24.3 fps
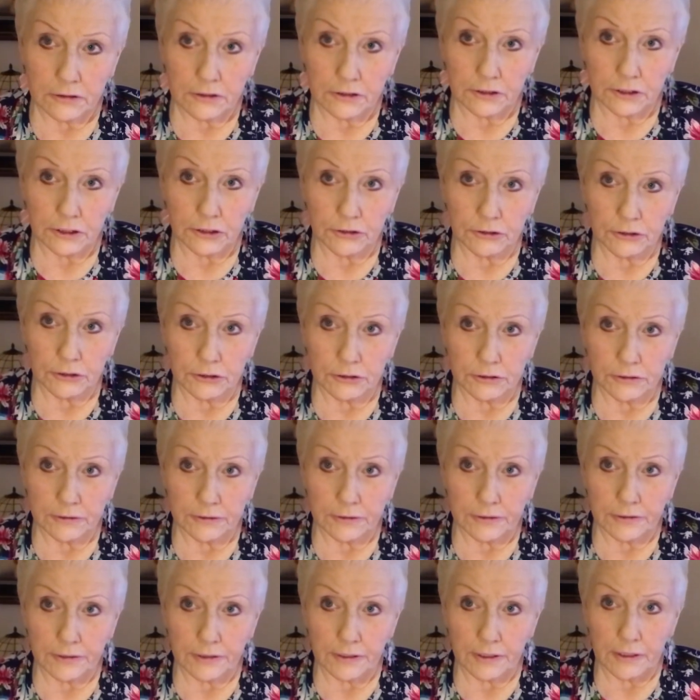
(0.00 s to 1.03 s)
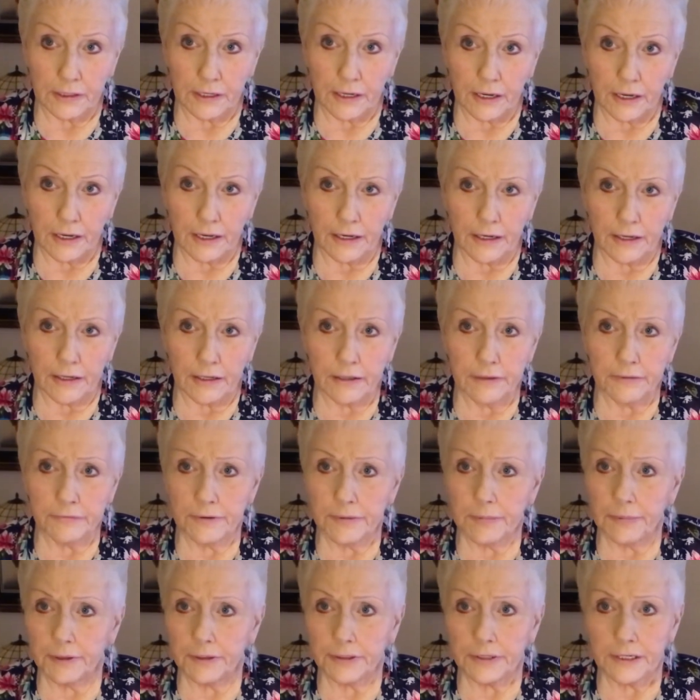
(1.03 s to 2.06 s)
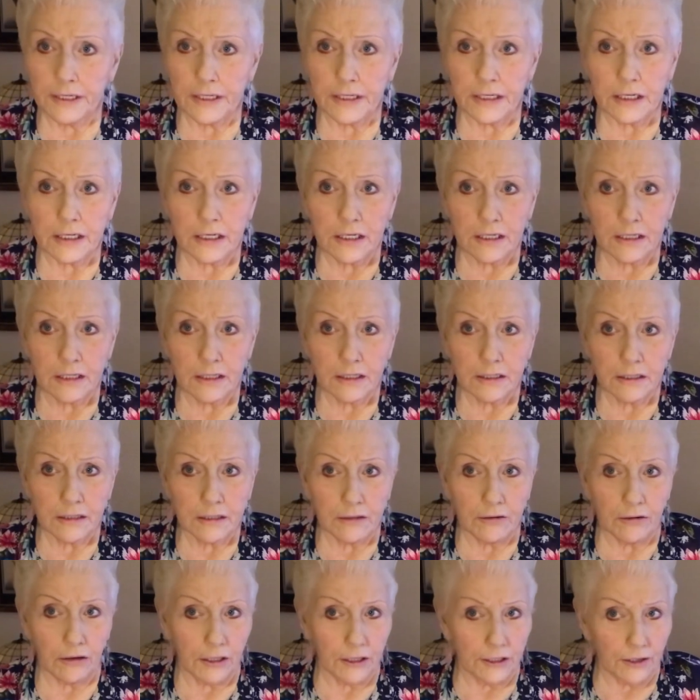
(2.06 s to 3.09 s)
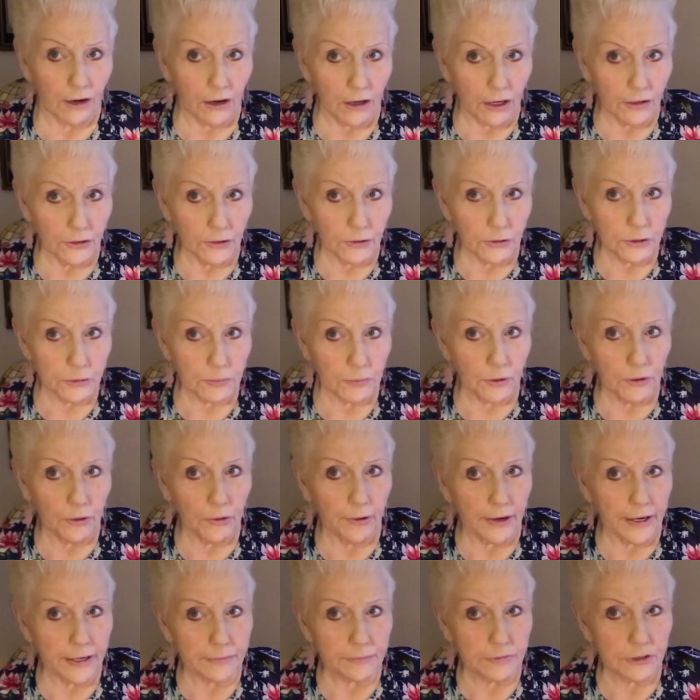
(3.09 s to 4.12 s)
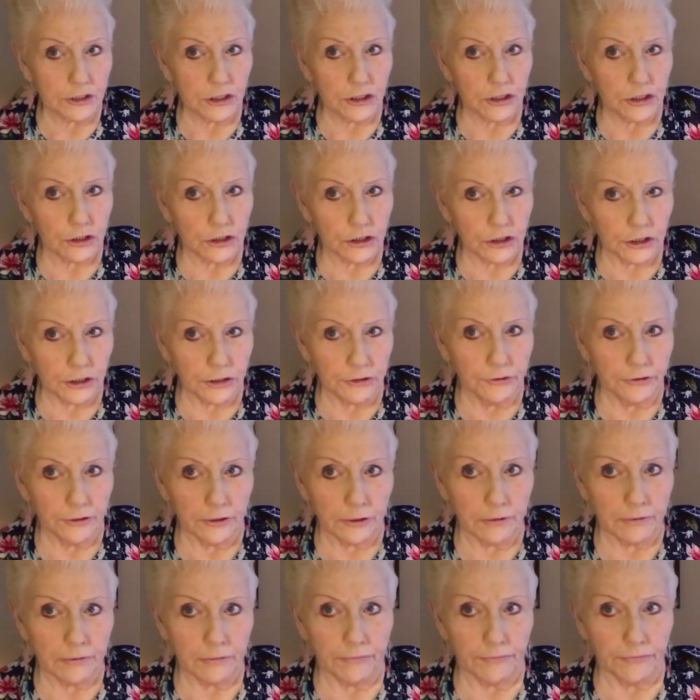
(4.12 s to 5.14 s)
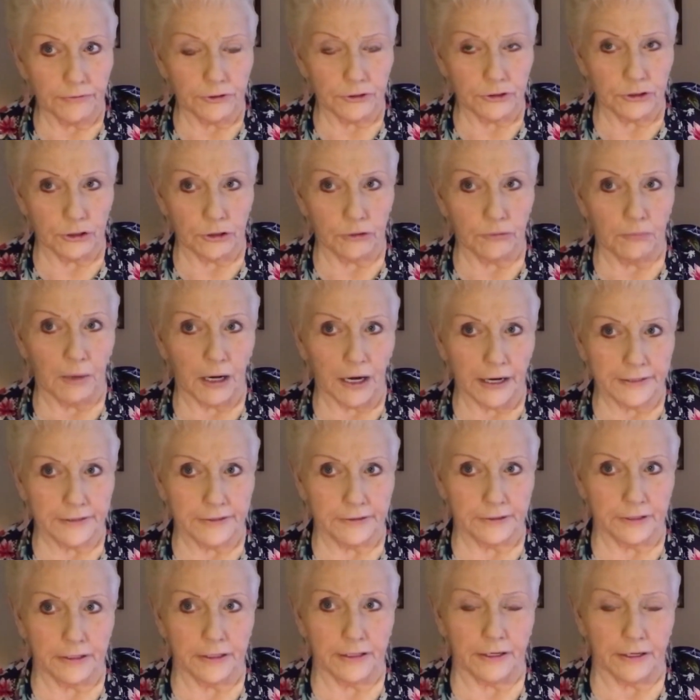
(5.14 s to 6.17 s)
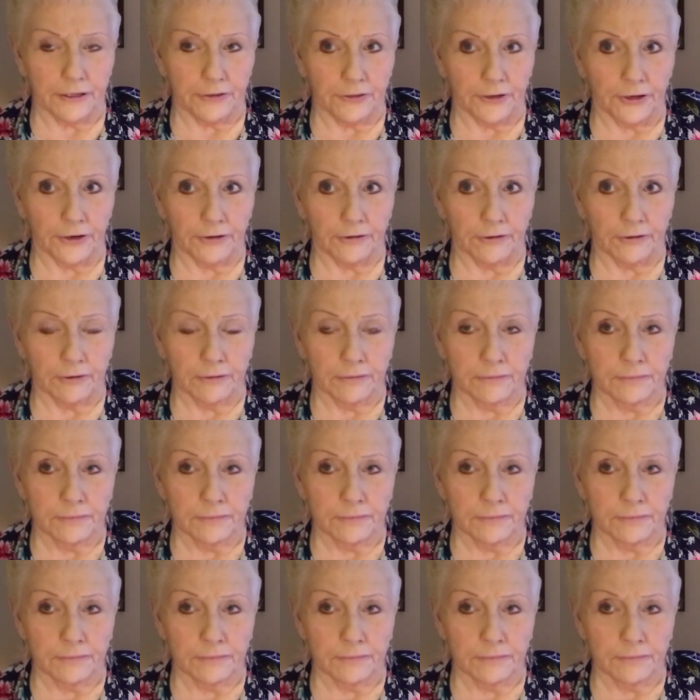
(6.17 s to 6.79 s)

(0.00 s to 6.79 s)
to everybody on all those programs just cheering for Joe Biden to get in there,